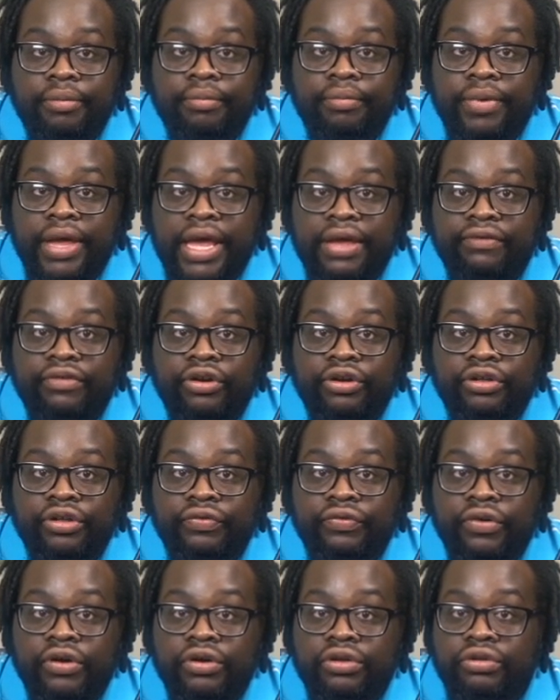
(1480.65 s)
have it on your
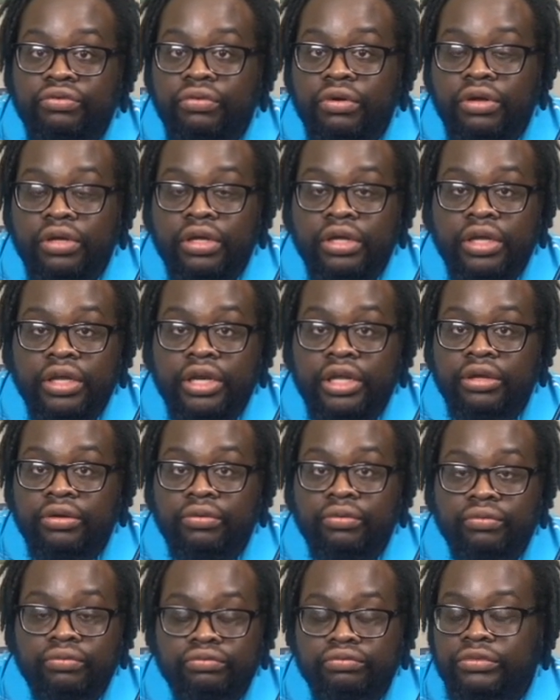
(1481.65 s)
phone. You won't get
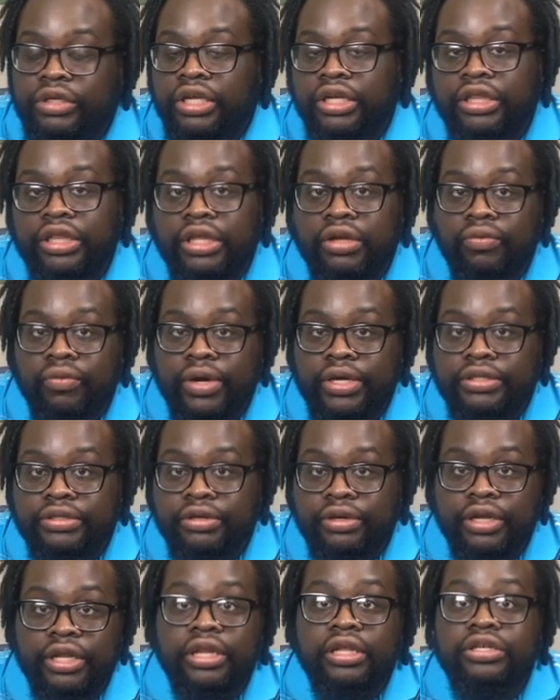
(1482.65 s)
anything waste
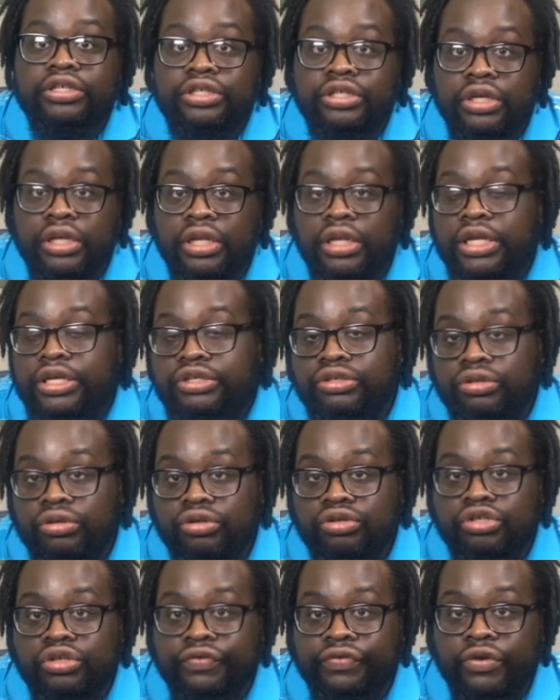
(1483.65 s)
on it unless you
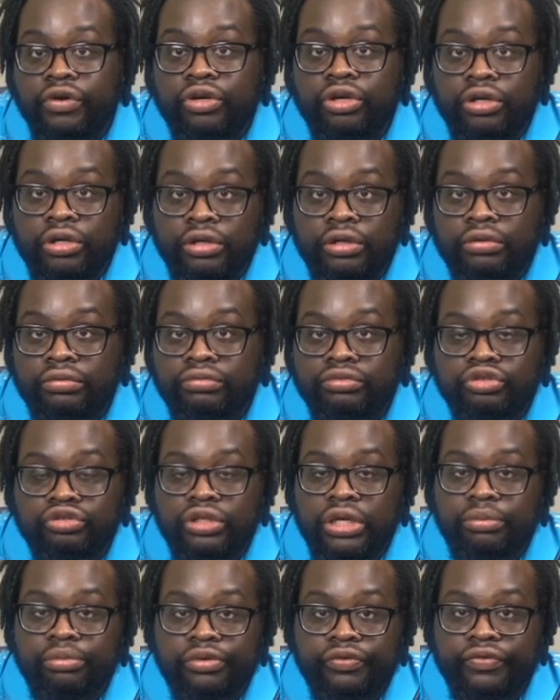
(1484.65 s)
lose your phone or
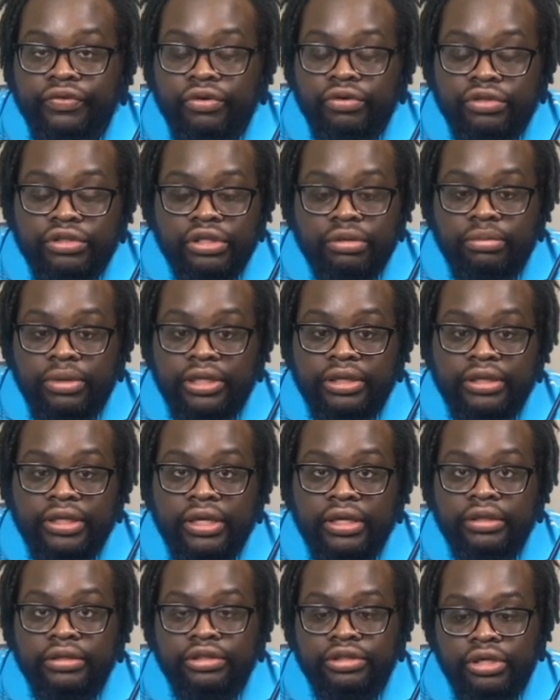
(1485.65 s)
drop your phone or something like
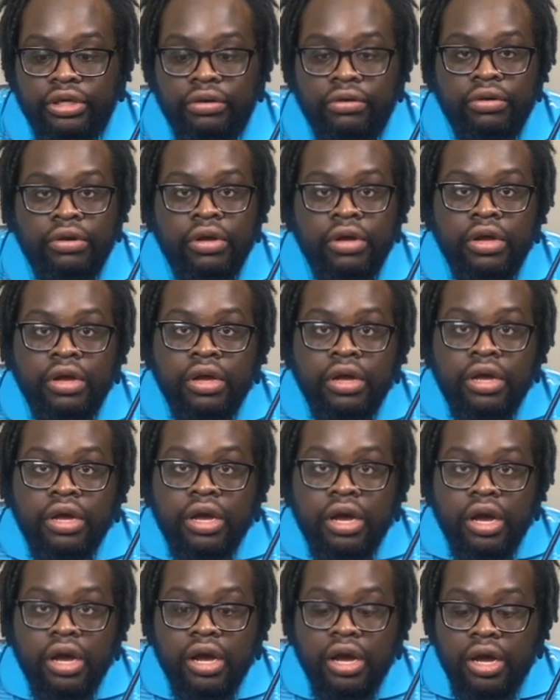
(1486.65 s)
that. So
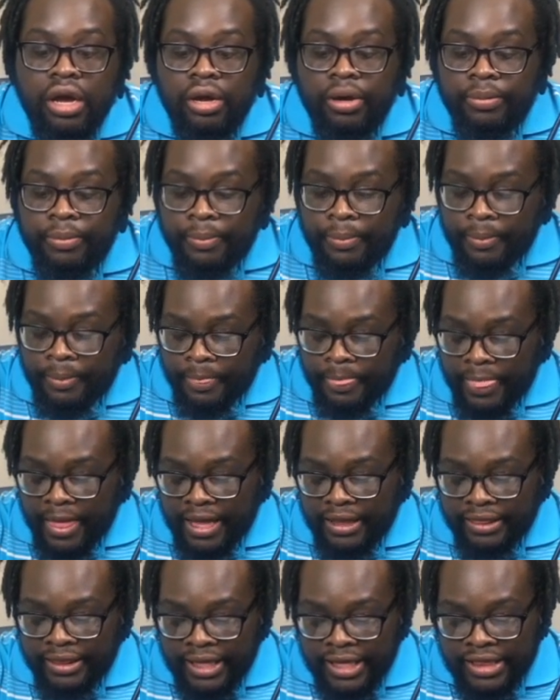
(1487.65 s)
I
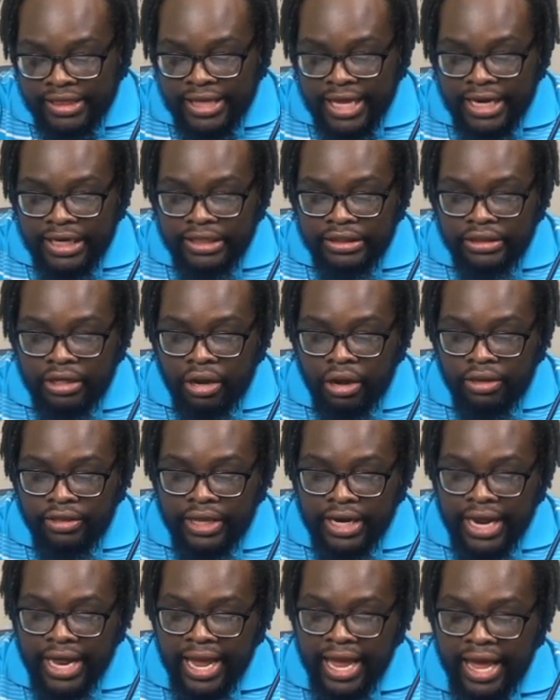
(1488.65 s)
think that is all
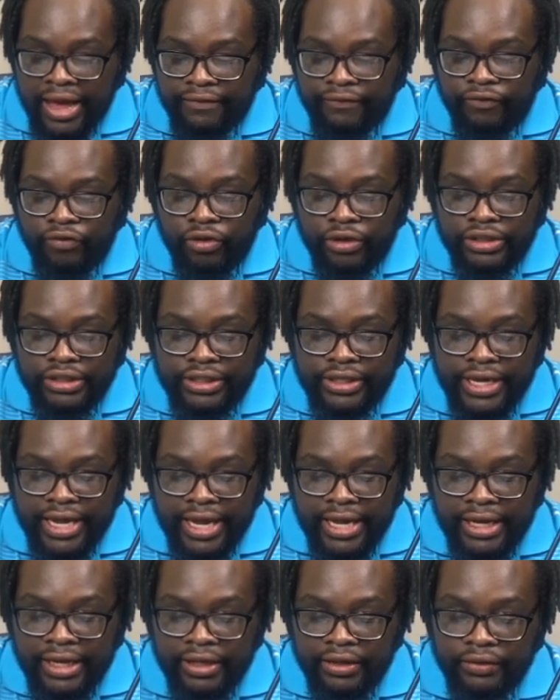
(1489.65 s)
that I have for
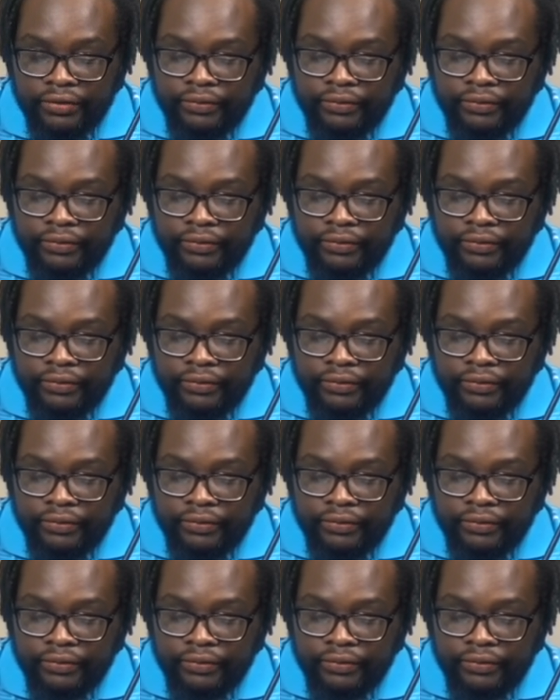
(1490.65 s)
today.